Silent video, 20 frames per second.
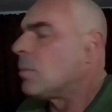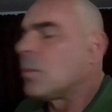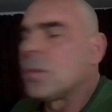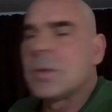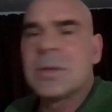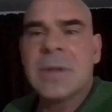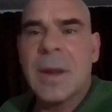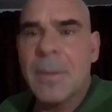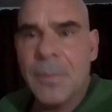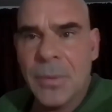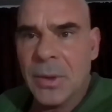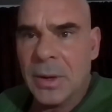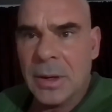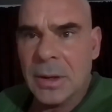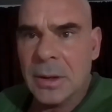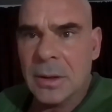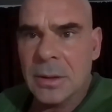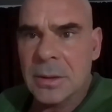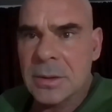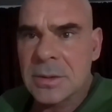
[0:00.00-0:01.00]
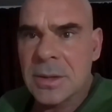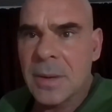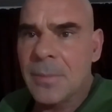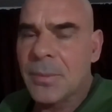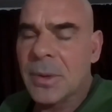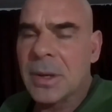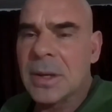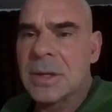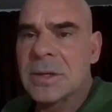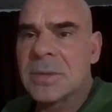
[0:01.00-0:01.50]
something
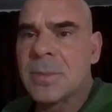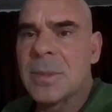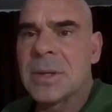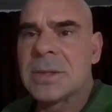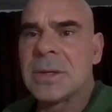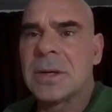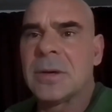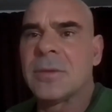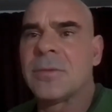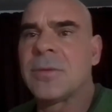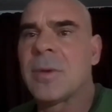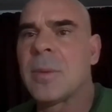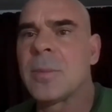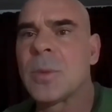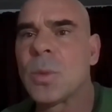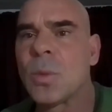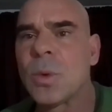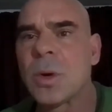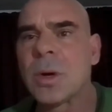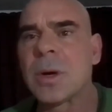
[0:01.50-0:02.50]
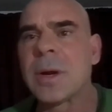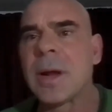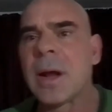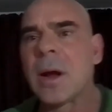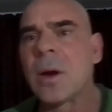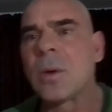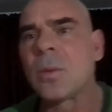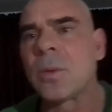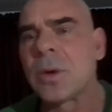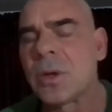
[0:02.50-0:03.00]
is missing from the
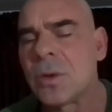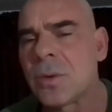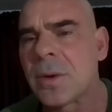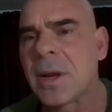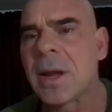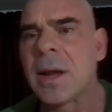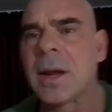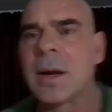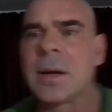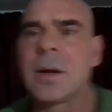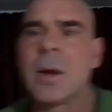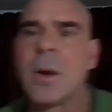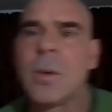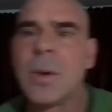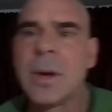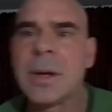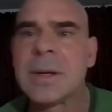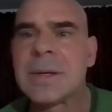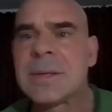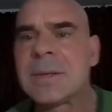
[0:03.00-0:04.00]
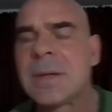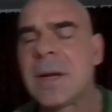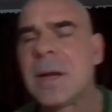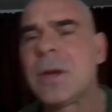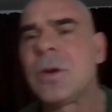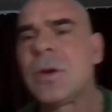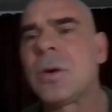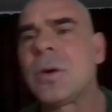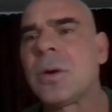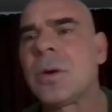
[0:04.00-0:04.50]
workout where you can't go in.
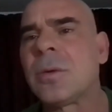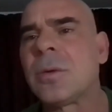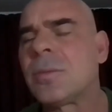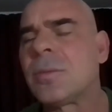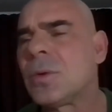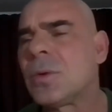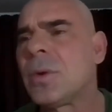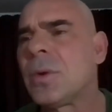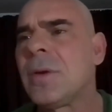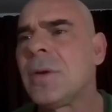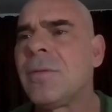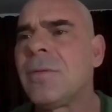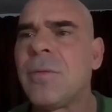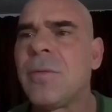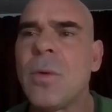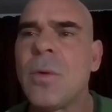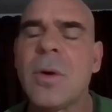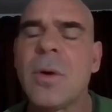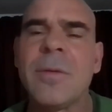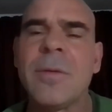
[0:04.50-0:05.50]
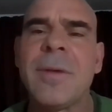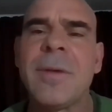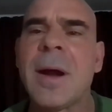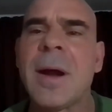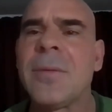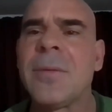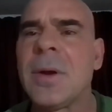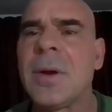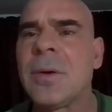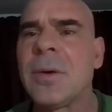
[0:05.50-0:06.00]
Say you're doing 400 or
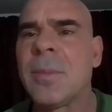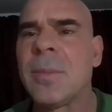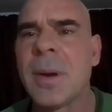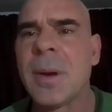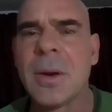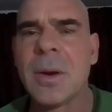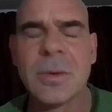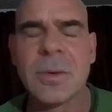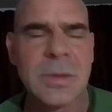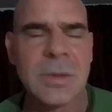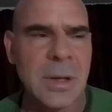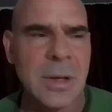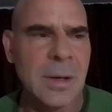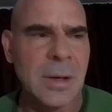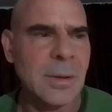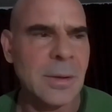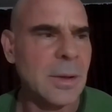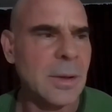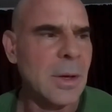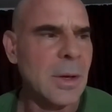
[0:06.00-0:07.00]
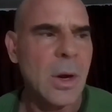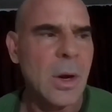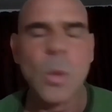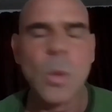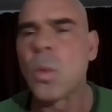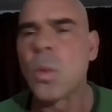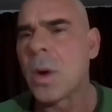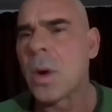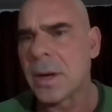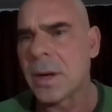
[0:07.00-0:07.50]
500 pounds on
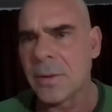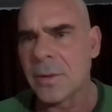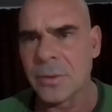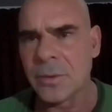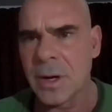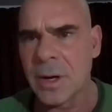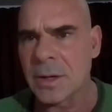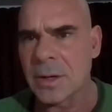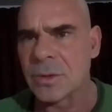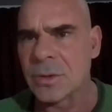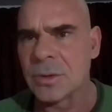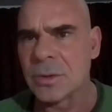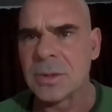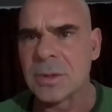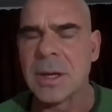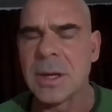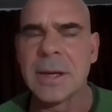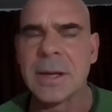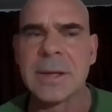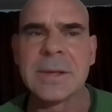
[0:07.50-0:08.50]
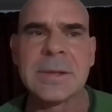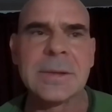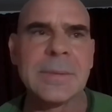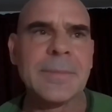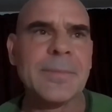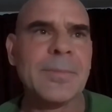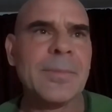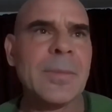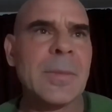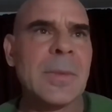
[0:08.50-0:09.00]
whatever exercise.
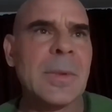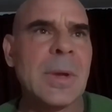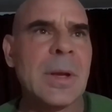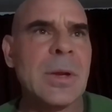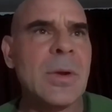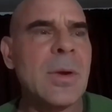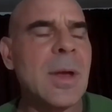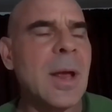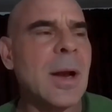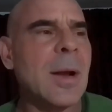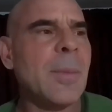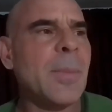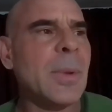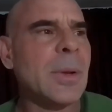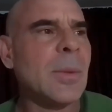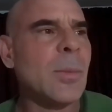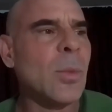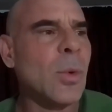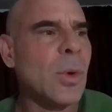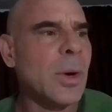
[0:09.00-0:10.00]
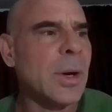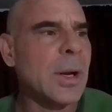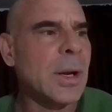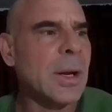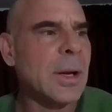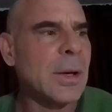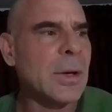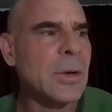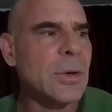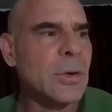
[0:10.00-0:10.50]
You get up in the
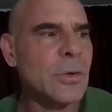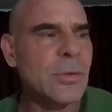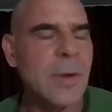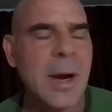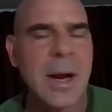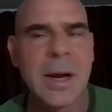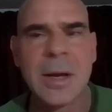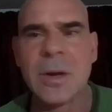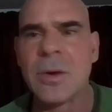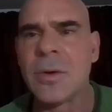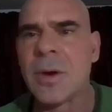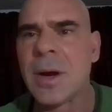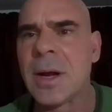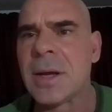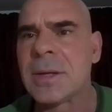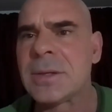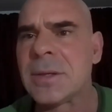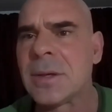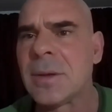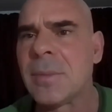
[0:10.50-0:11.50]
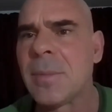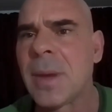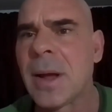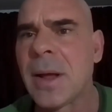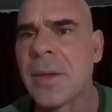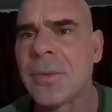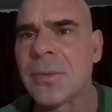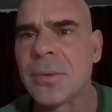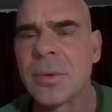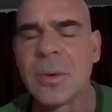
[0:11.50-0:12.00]
morning and you're dragging your ass to the
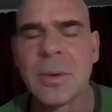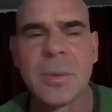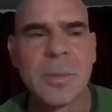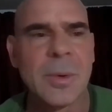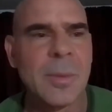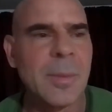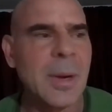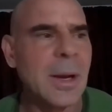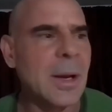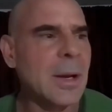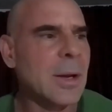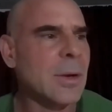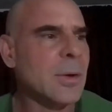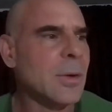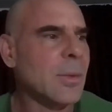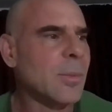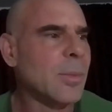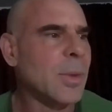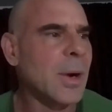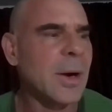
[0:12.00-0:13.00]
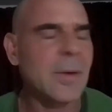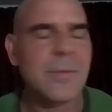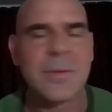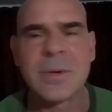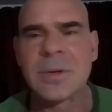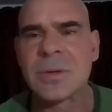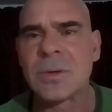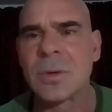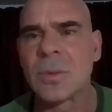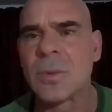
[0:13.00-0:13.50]
bathroom, you're making your
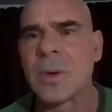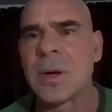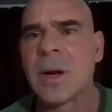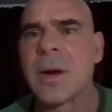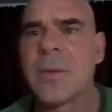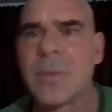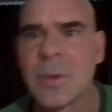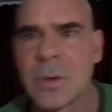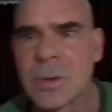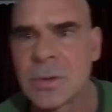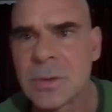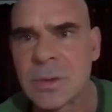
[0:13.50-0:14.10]
breakfast or whatever,